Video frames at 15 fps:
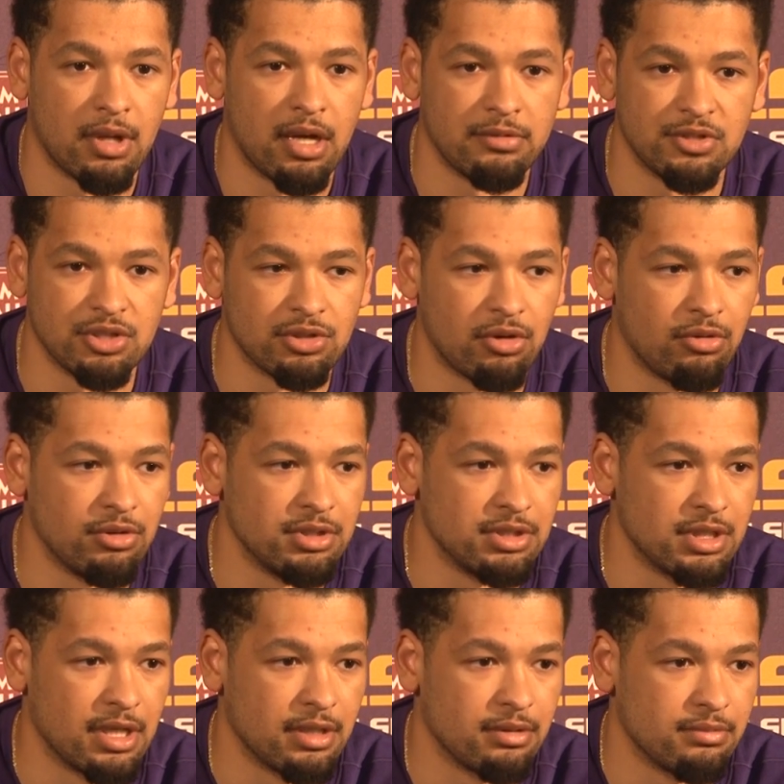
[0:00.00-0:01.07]
I've just
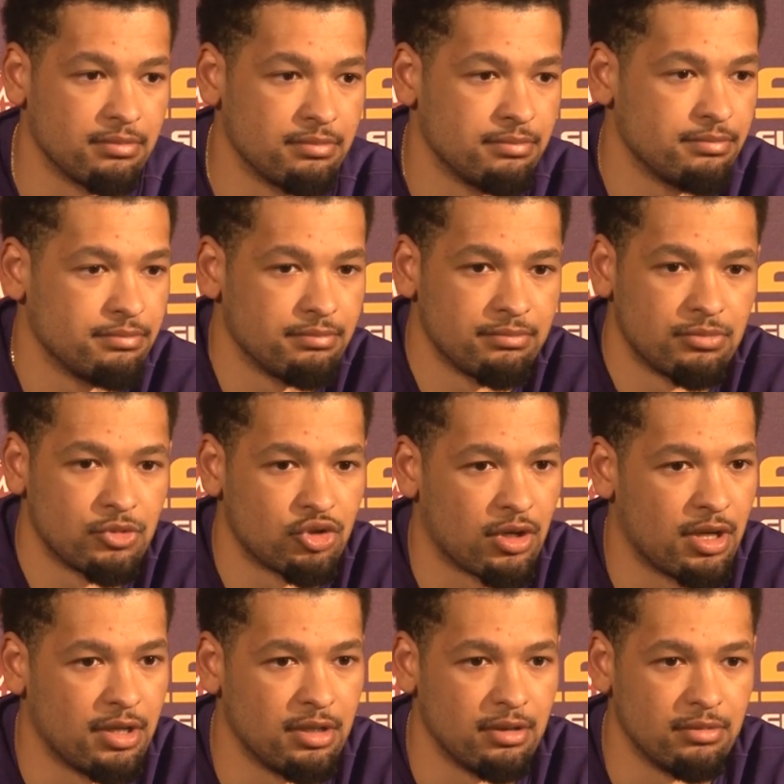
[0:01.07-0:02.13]
always, like,
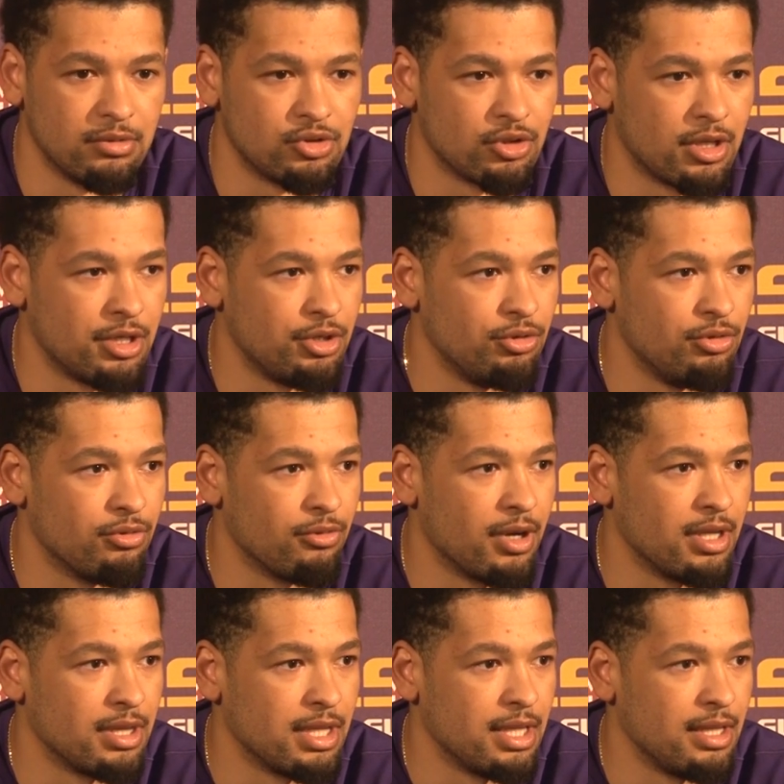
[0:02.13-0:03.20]
tried to do the
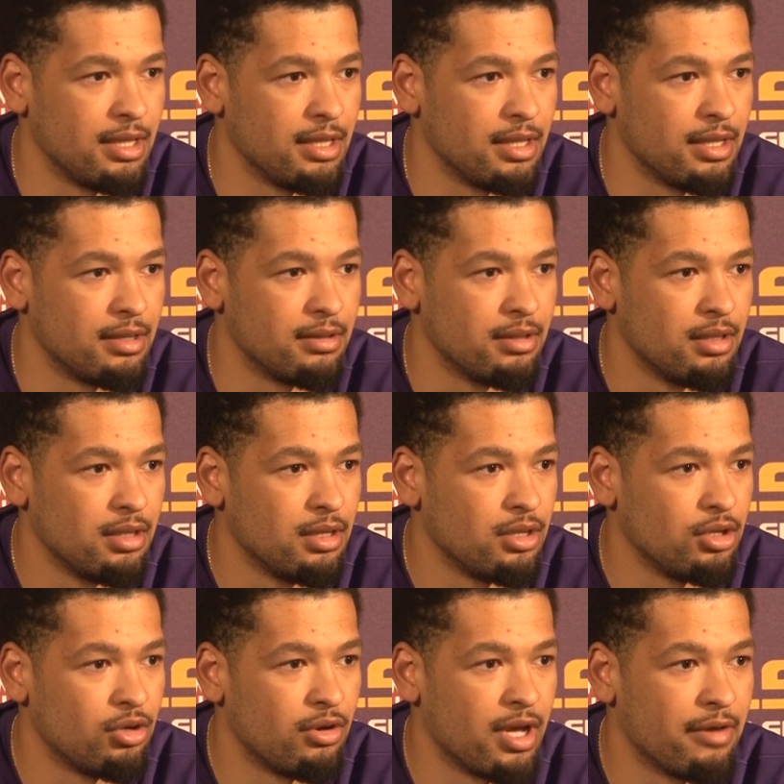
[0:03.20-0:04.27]
right thing and,
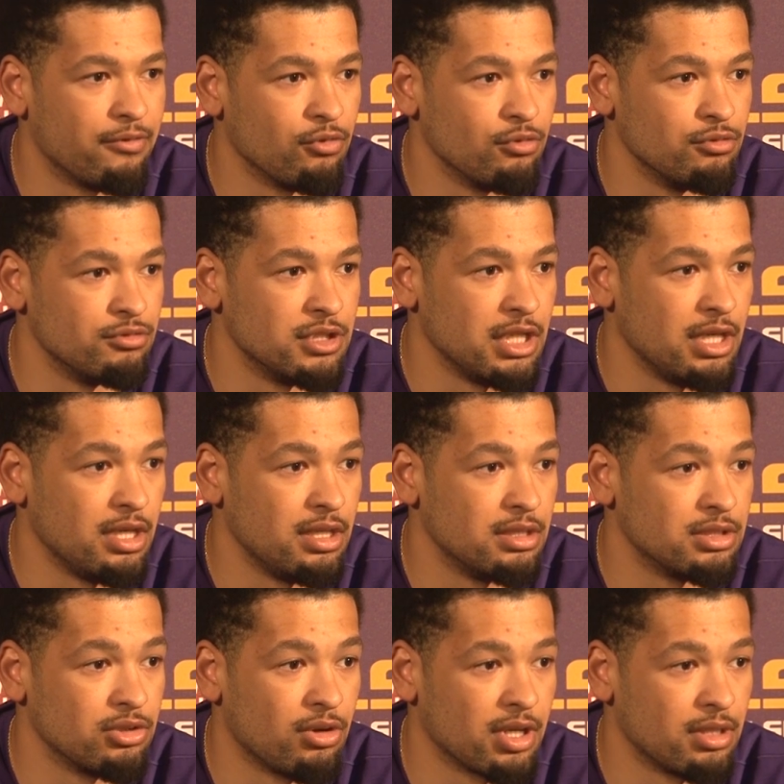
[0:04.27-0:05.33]
you know, have a
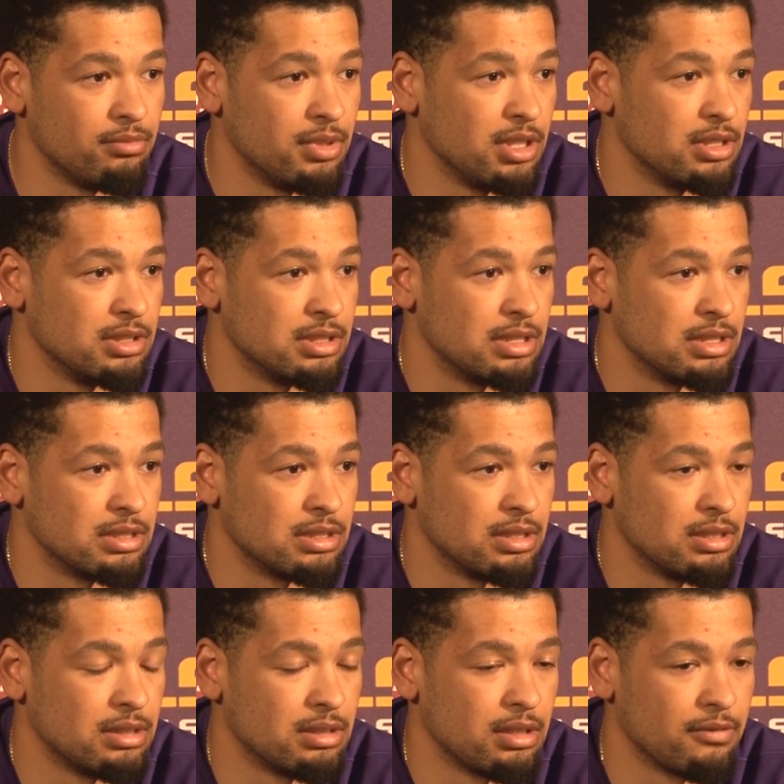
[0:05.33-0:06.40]
routine so I can be
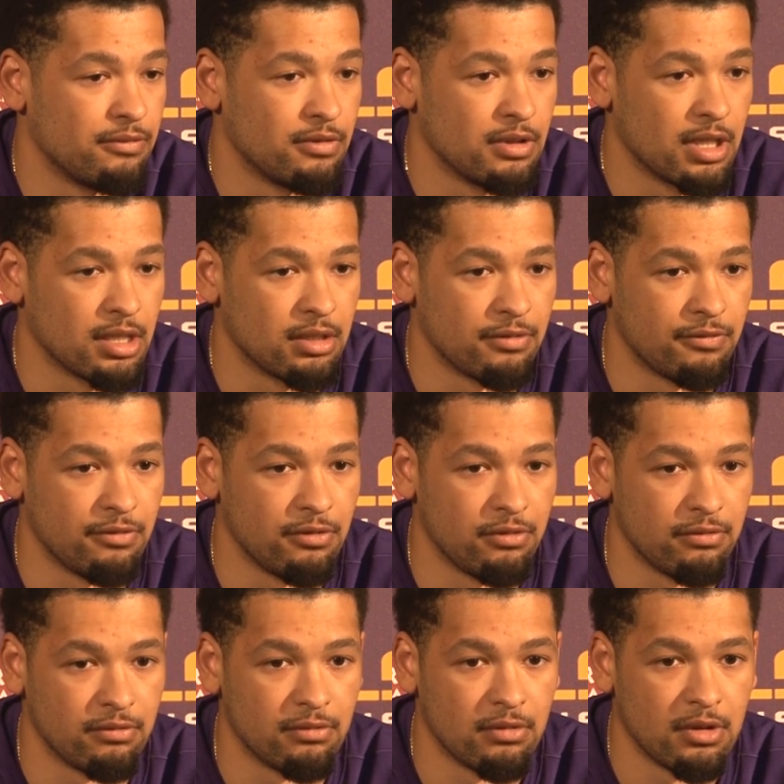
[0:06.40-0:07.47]
consistent. I feel like if
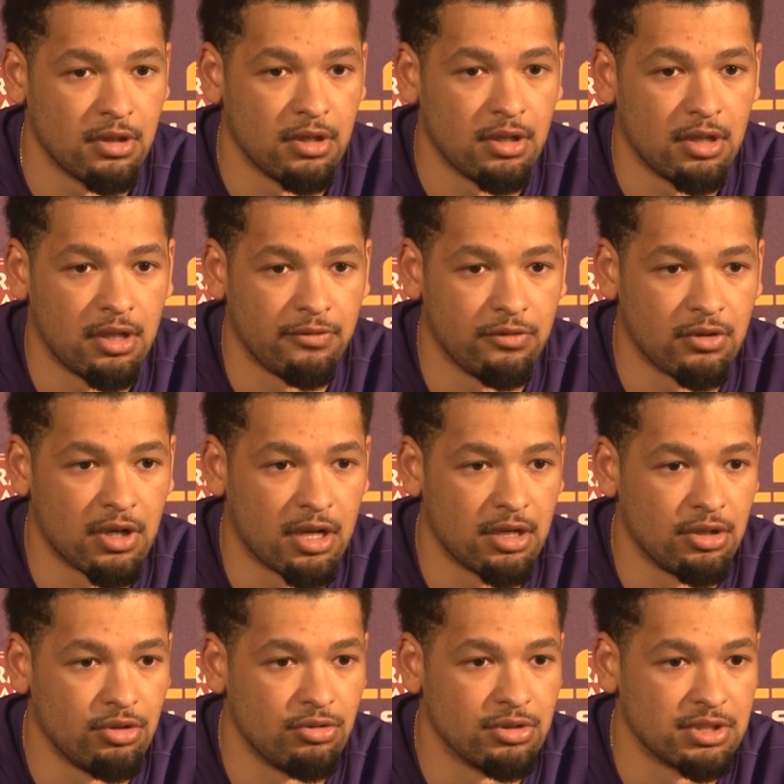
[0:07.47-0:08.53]
you kind
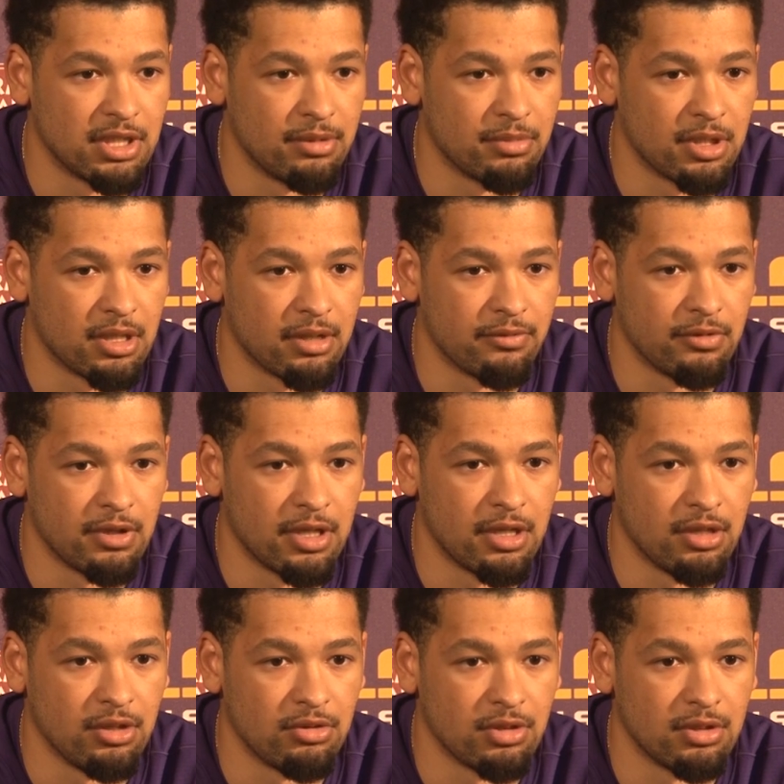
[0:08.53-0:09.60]
of do the same thing every day,
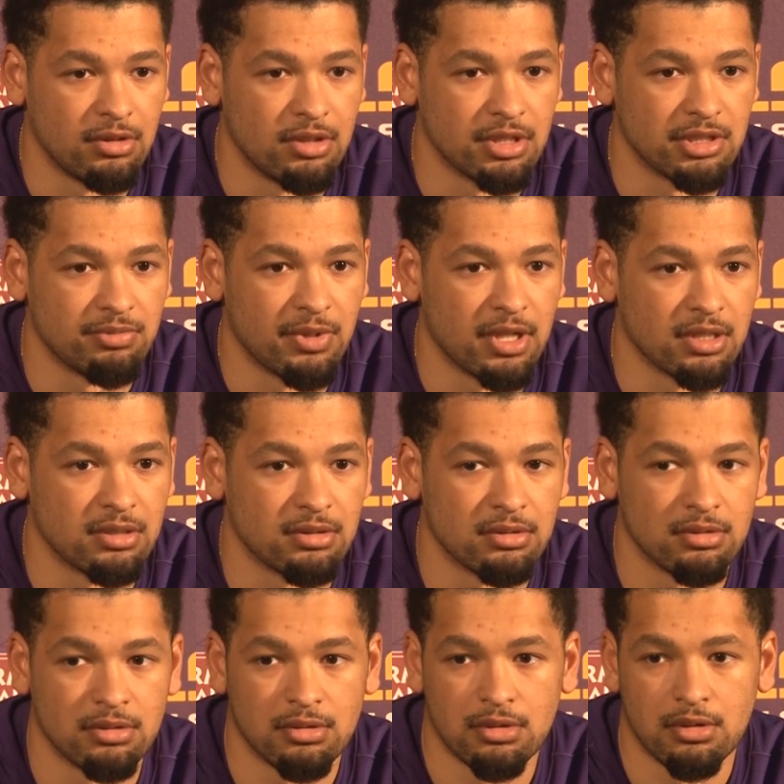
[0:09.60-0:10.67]
you can expect,
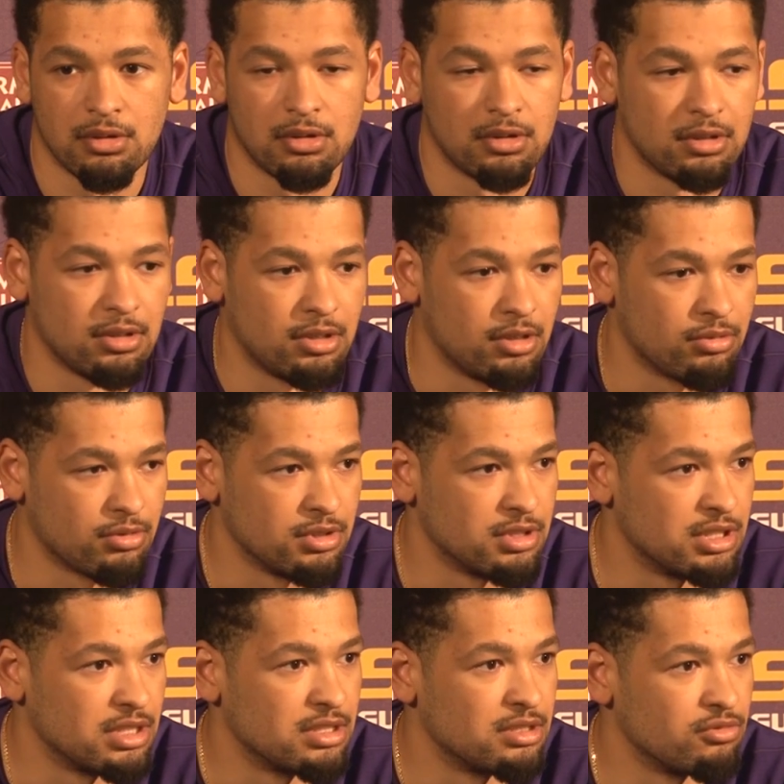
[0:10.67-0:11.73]
you know,
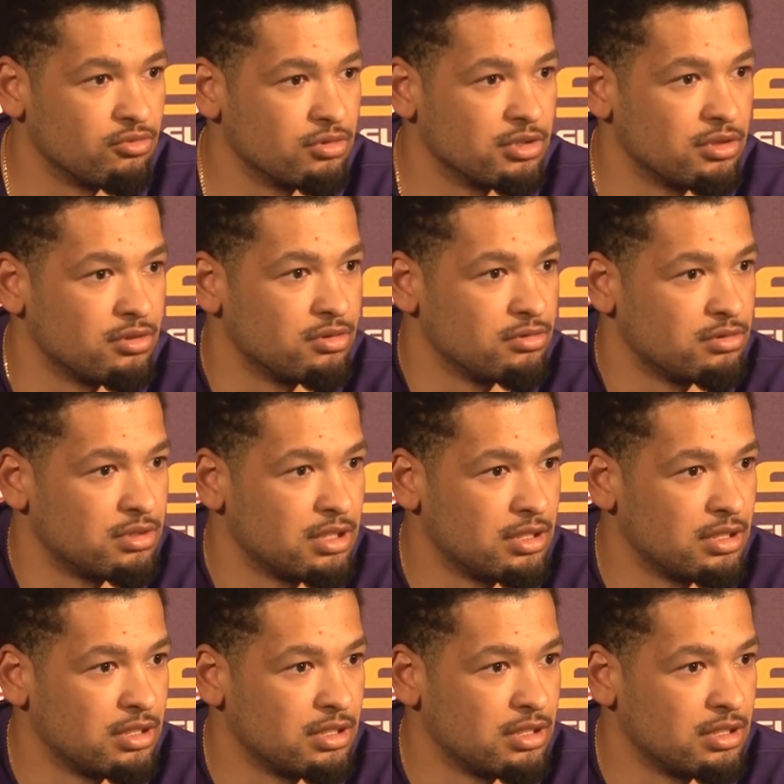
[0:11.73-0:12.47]
consistent results.